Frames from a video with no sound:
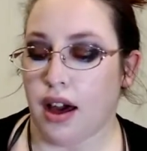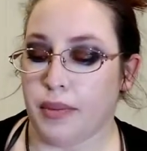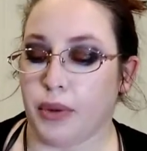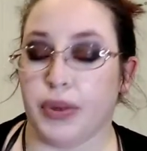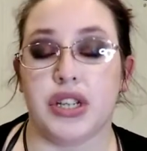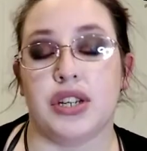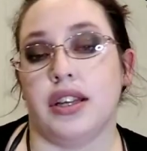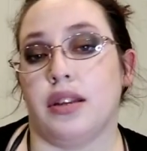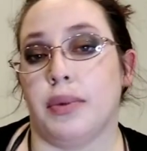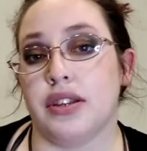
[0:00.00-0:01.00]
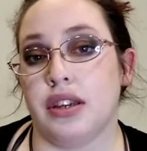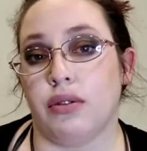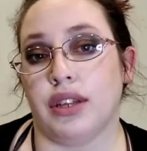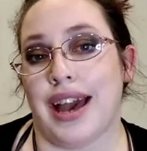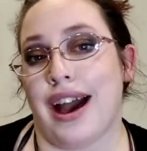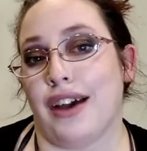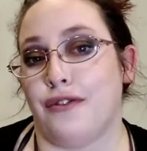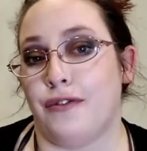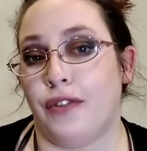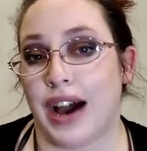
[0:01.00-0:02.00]
Um, originally, the building only
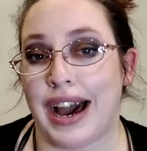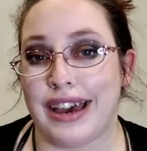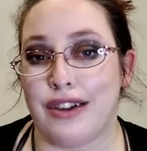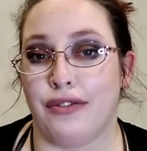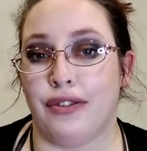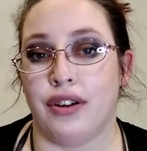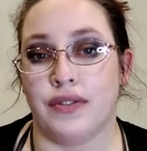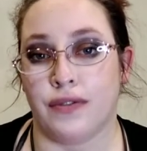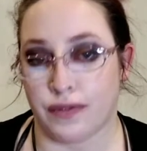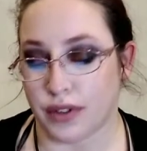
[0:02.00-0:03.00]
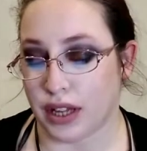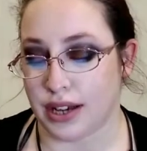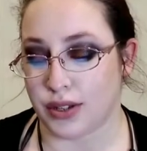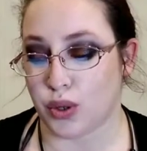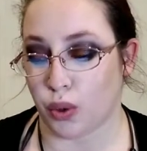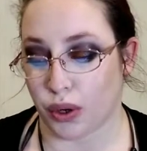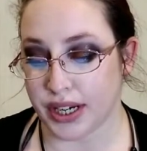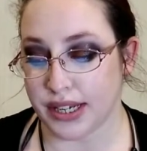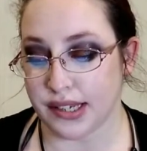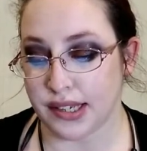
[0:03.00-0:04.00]
had five uh,
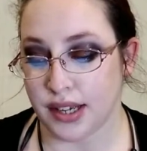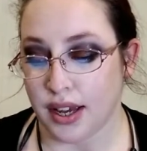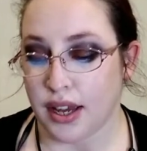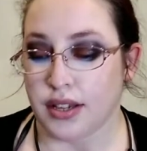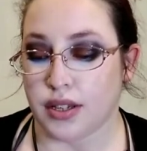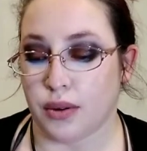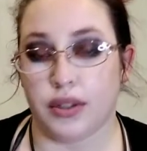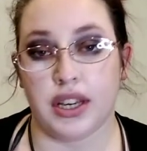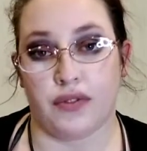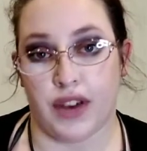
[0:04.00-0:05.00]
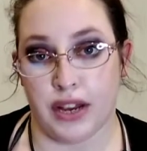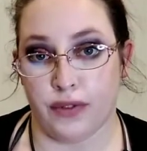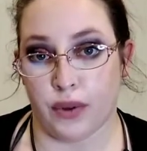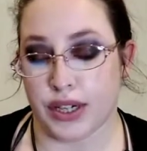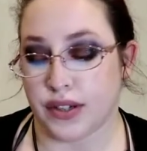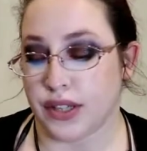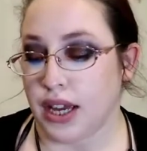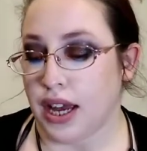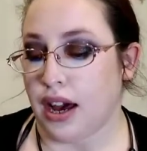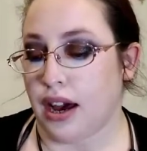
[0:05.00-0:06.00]
stories, so it only had five floors,
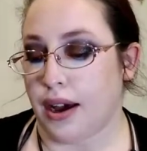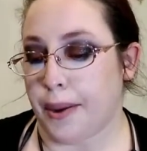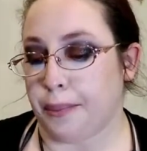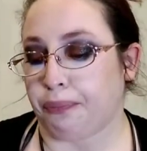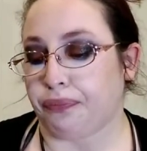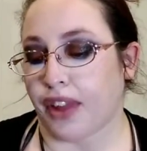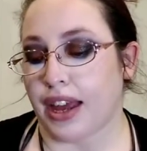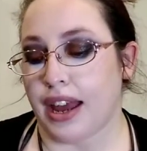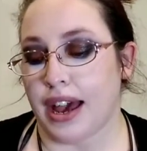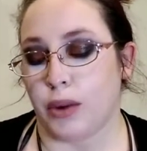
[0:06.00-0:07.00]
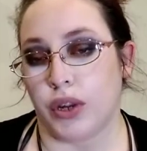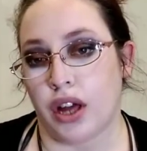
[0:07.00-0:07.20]
um, and it had